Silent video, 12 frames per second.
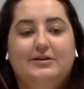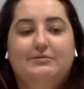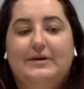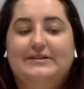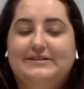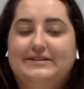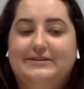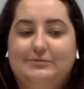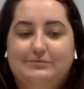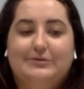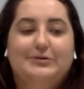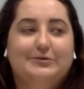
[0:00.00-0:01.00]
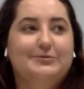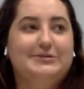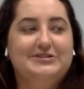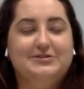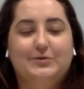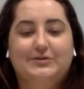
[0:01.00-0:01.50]
Basically, well, we
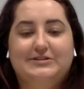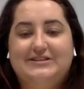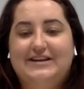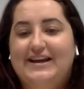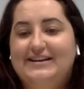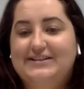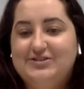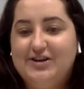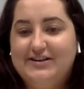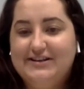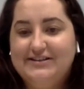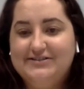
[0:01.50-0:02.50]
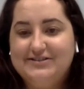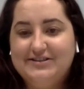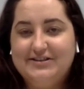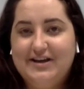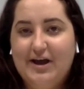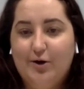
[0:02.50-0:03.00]
just wanted to get an intern in
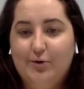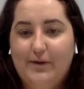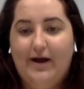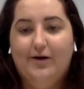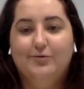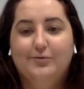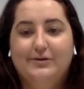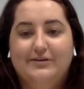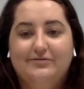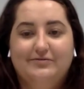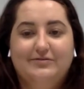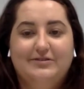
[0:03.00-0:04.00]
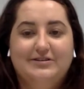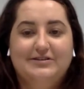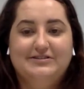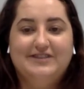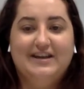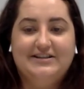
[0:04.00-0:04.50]
to help out with
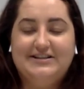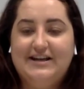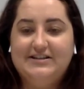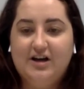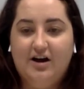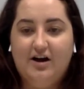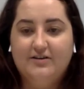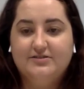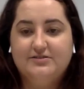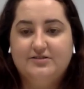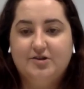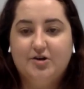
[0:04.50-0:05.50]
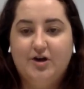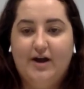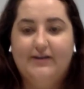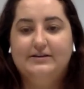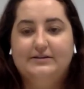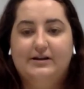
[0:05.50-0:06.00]
the day-to-day tasks so
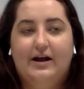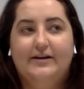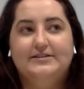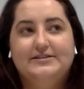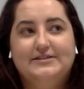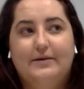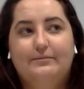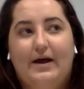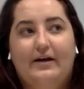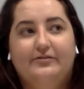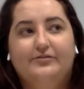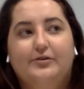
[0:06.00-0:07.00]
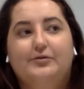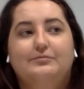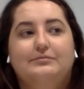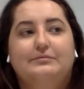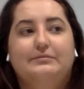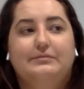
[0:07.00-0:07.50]
I can kind of step back from